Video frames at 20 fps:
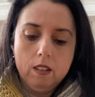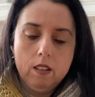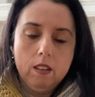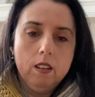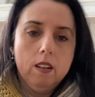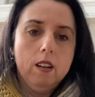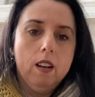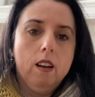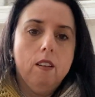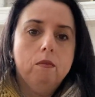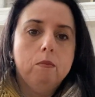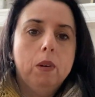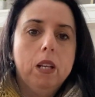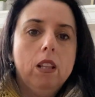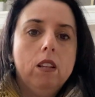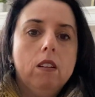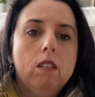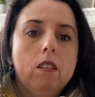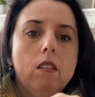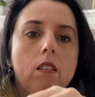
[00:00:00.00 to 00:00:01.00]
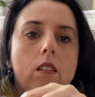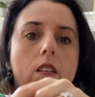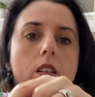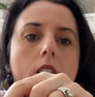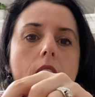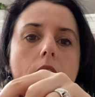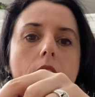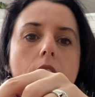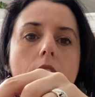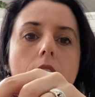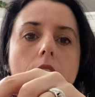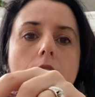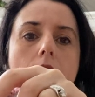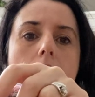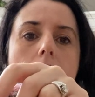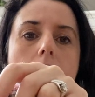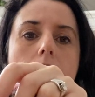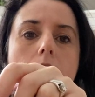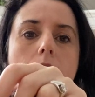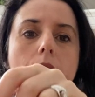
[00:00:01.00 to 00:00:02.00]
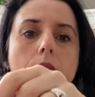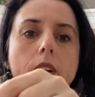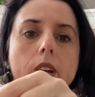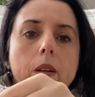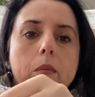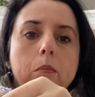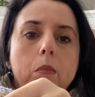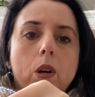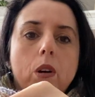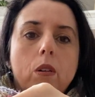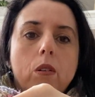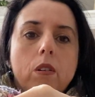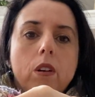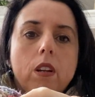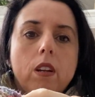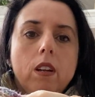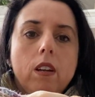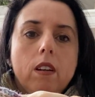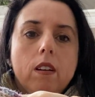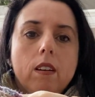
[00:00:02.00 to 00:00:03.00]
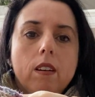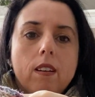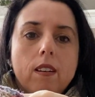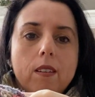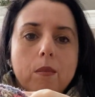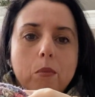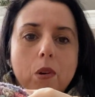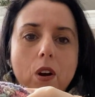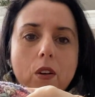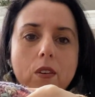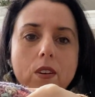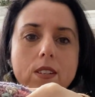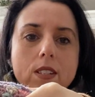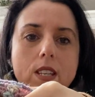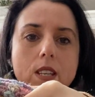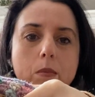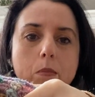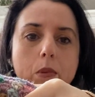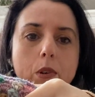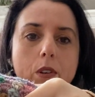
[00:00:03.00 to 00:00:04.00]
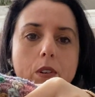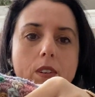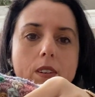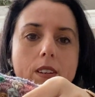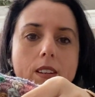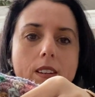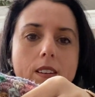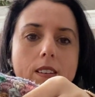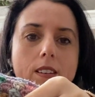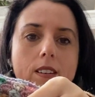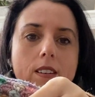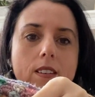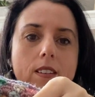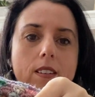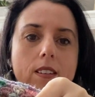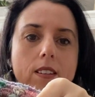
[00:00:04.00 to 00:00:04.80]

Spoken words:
I have my little rainbow progress keeper here.